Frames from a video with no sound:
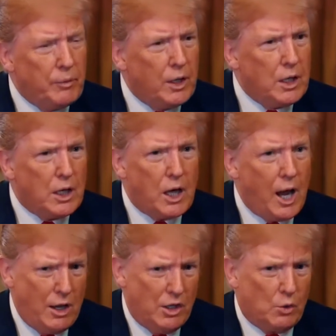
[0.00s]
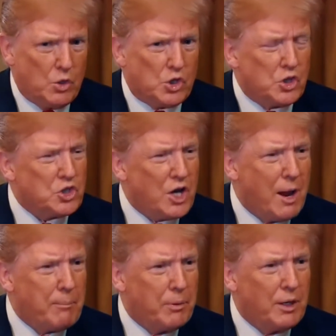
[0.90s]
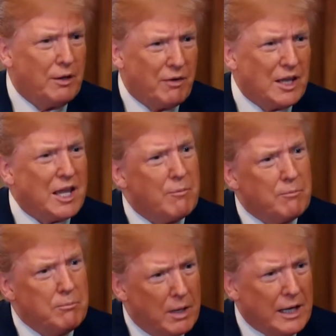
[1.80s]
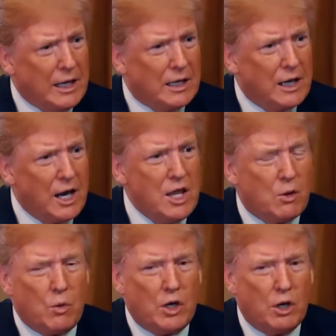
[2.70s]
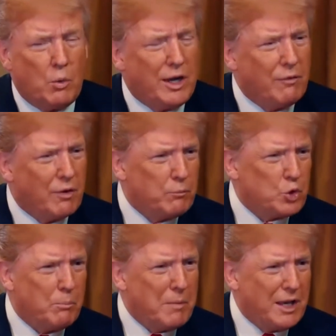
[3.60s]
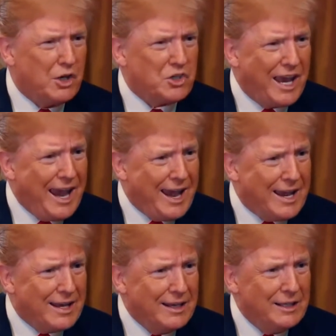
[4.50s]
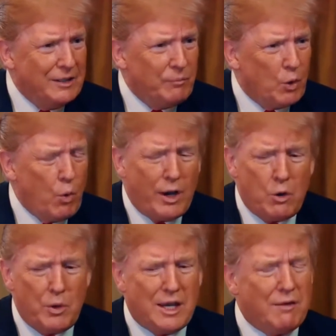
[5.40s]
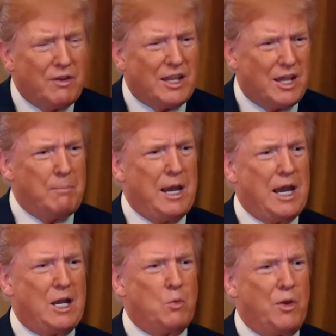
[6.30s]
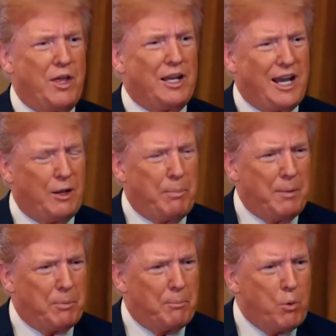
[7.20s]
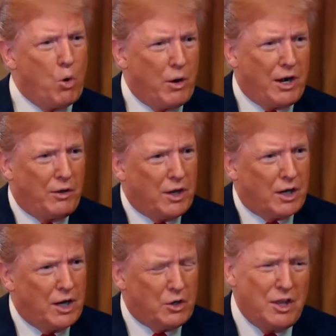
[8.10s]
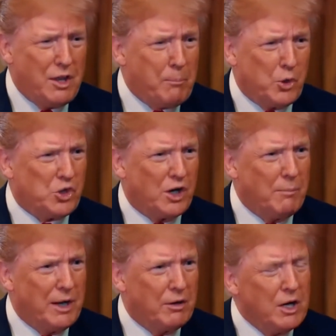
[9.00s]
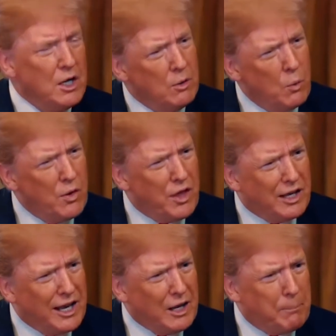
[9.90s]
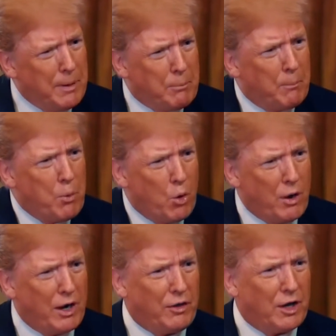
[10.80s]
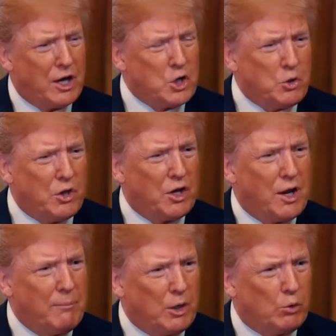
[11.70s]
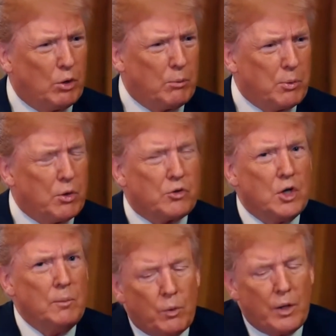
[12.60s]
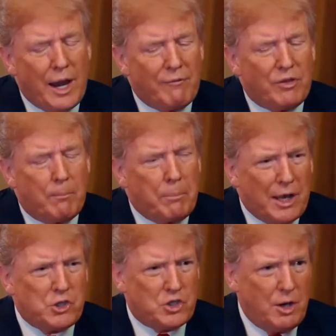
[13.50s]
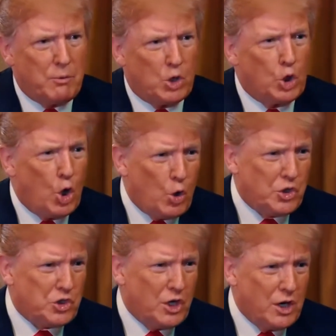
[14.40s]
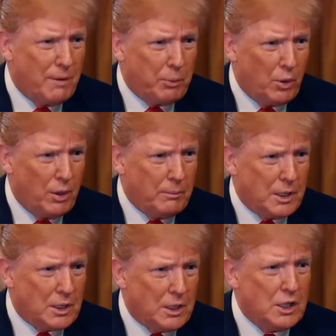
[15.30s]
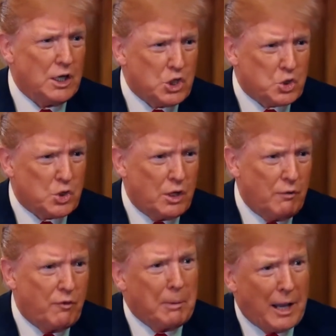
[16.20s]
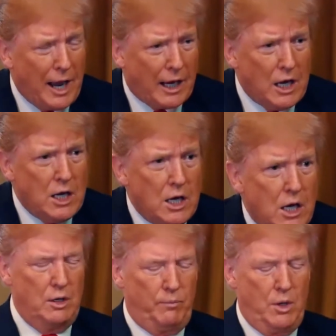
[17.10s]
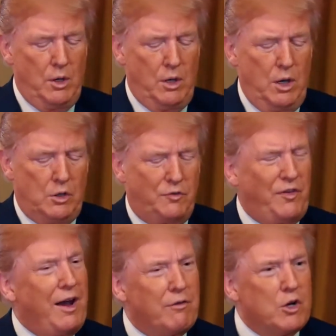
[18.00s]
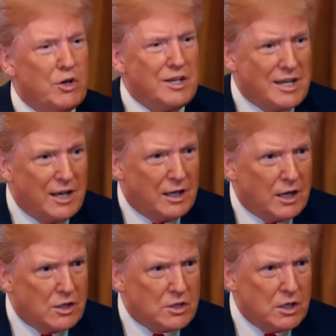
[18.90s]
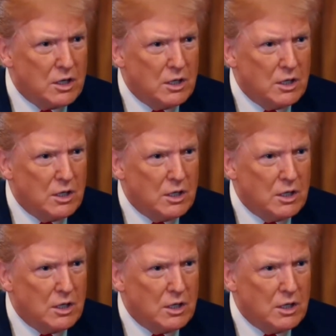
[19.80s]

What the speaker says: I think we should stop giving them money. I think we give them tremendous aid. Why are we giving them aid when they're letting people pour out of their country? And they're pushing them out. When they're letting people pour out of their country and they're coming through the borders. We have the best number, lowest unemployment in history for black. It's 510 days.